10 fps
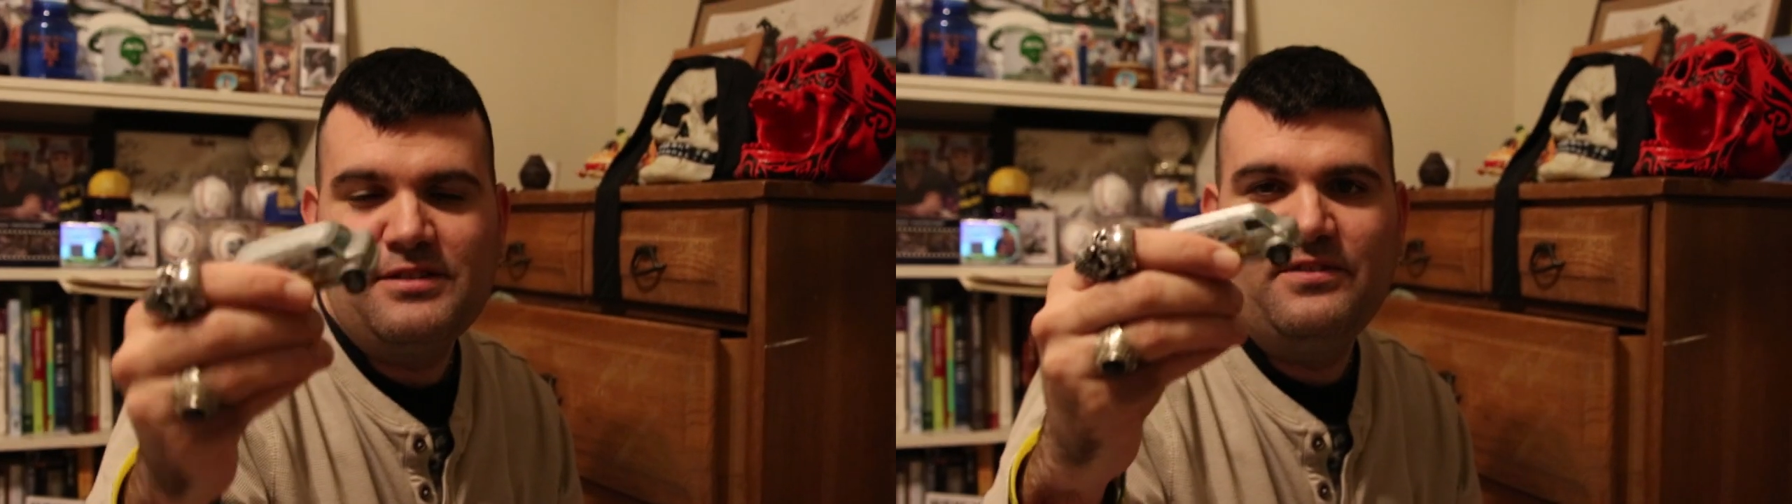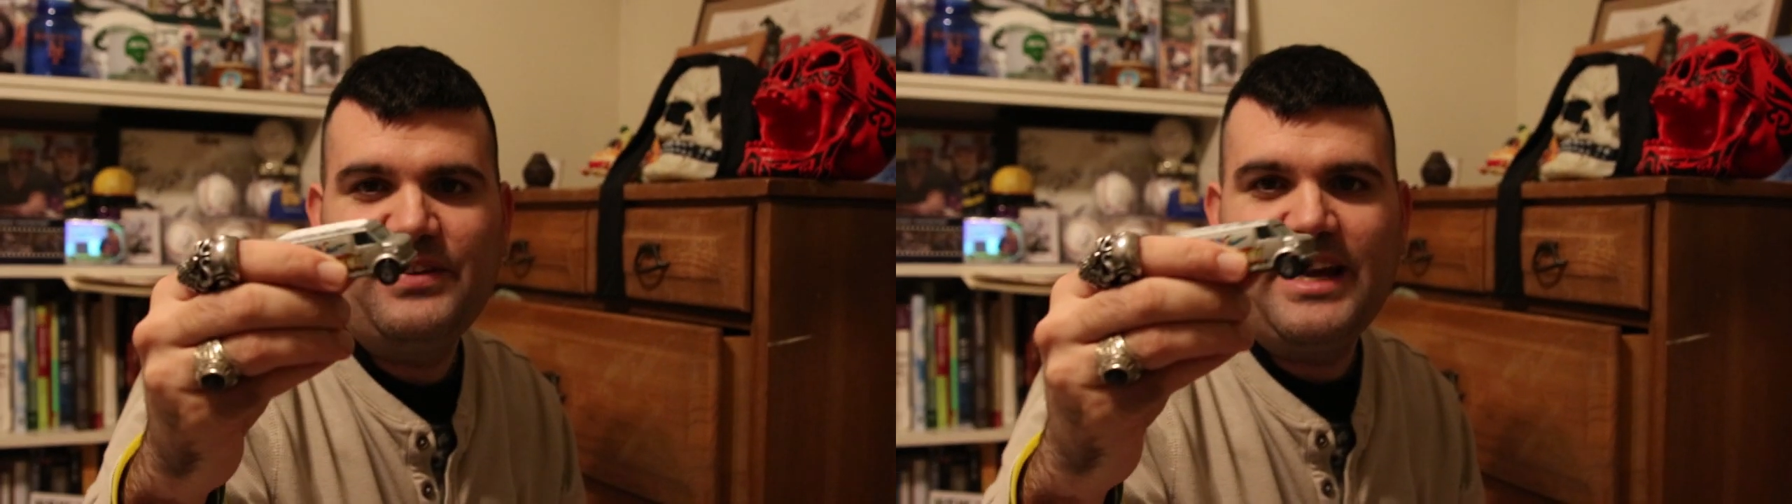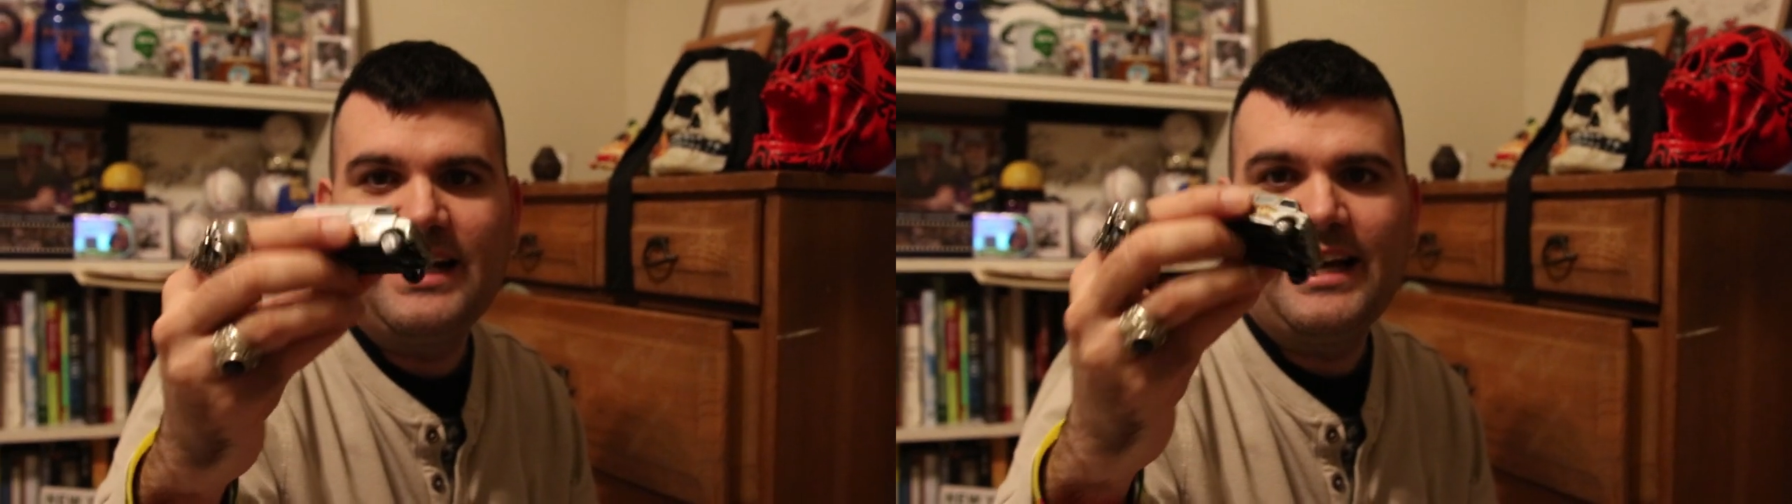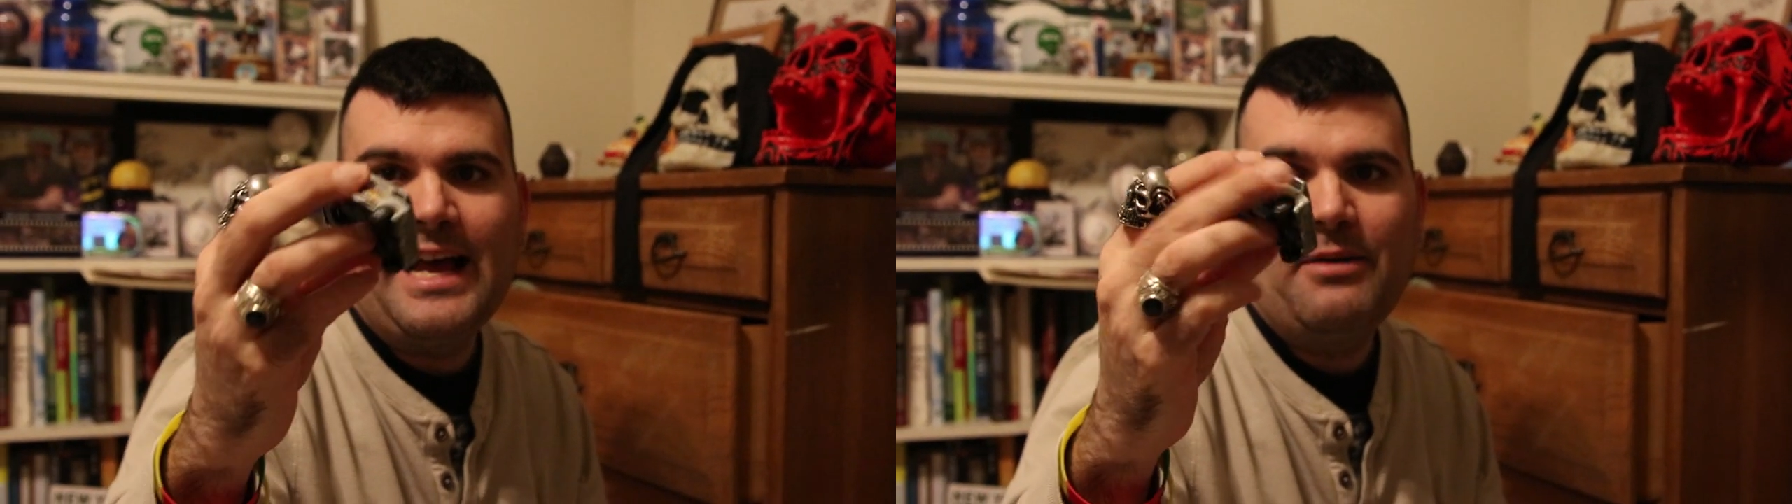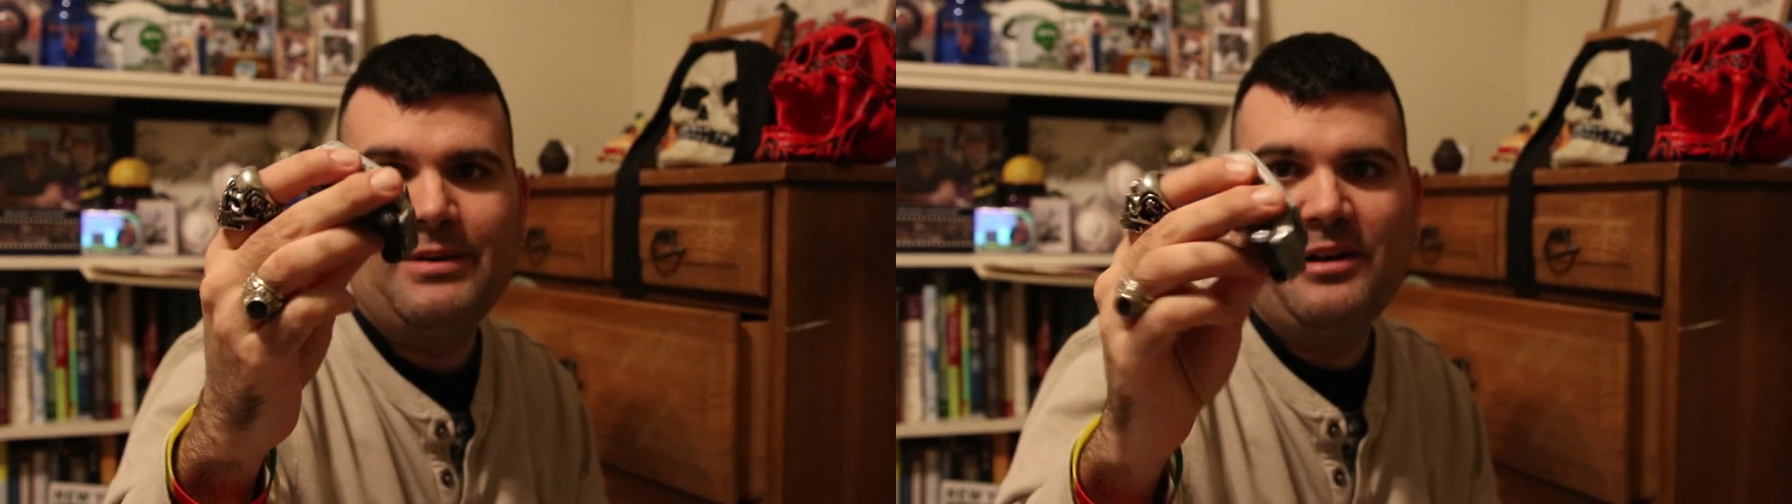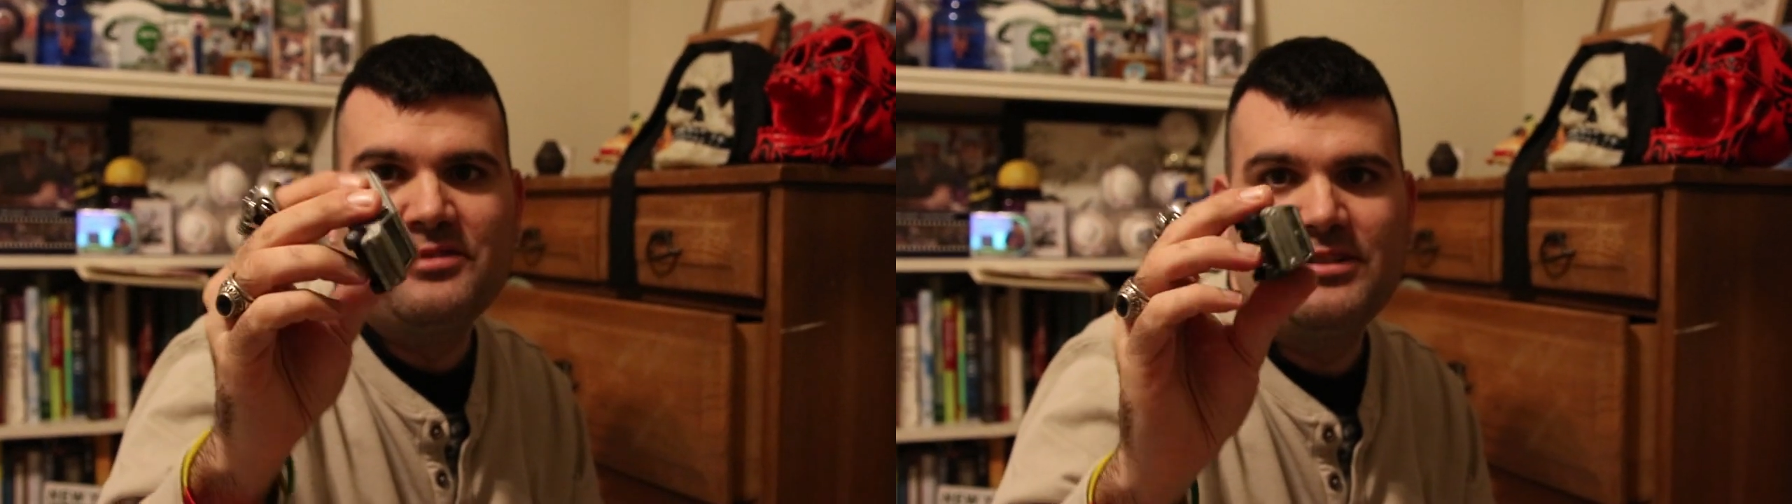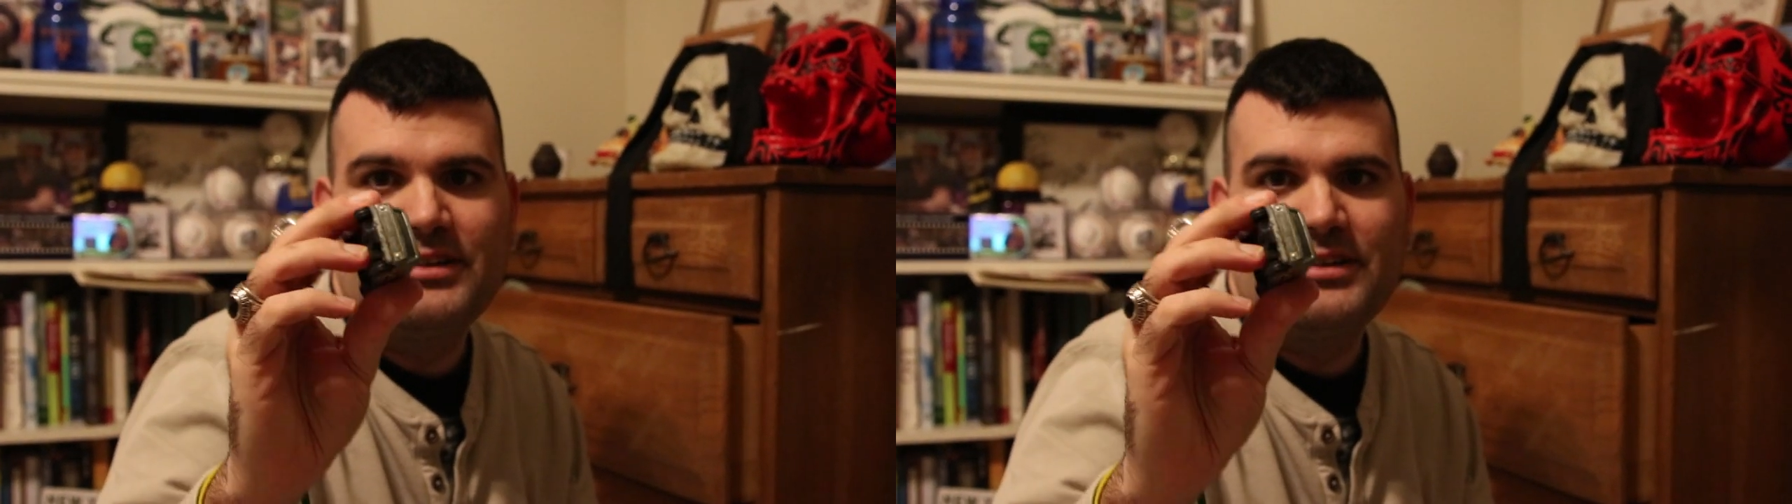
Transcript: So we've had a